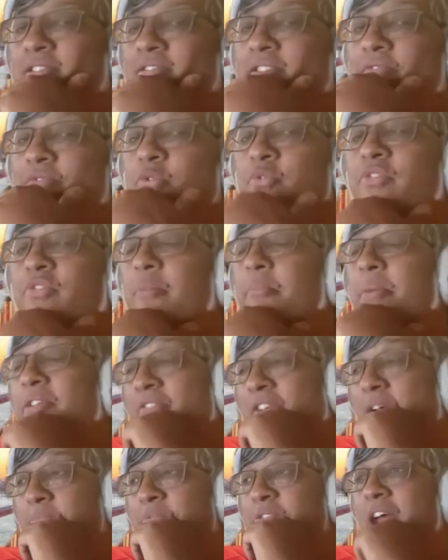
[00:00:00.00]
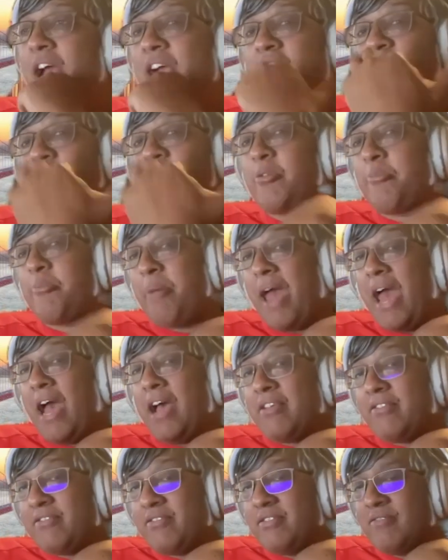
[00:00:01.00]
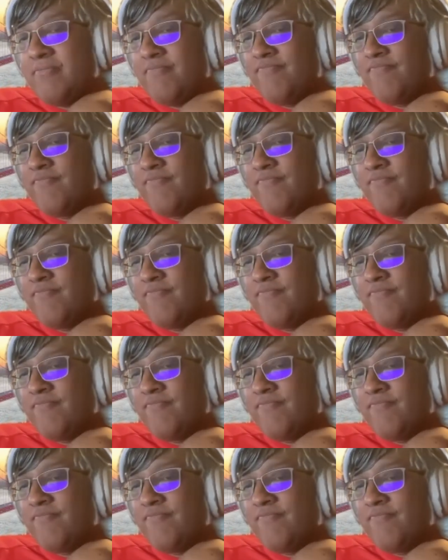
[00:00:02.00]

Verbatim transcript: the stuff you see in my Substack is about the past.